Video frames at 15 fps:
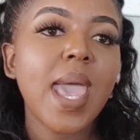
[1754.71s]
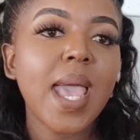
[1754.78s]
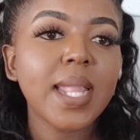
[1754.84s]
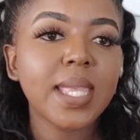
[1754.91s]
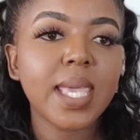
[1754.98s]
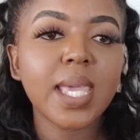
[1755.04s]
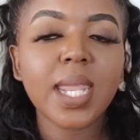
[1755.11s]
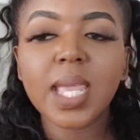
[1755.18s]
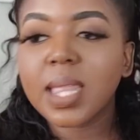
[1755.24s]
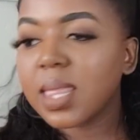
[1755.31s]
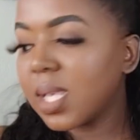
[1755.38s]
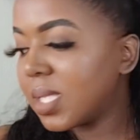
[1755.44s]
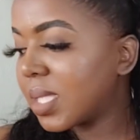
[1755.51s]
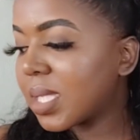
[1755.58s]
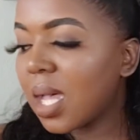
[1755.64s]
and
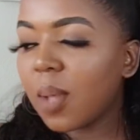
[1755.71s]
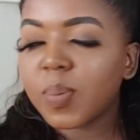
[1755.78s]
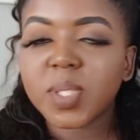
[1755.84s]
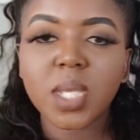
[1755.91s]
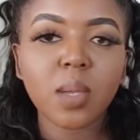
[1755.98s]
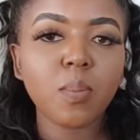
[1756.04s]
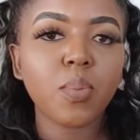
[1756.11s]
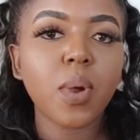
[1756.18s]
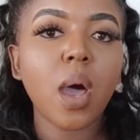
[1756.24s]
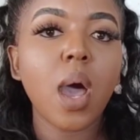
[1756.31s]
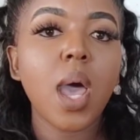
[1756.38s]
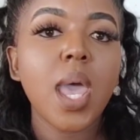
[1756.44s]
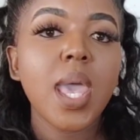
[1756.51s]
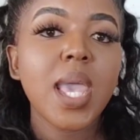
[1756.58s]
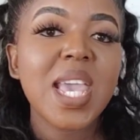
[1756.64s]
getting the sculpting
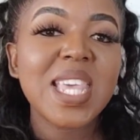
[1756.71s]
bra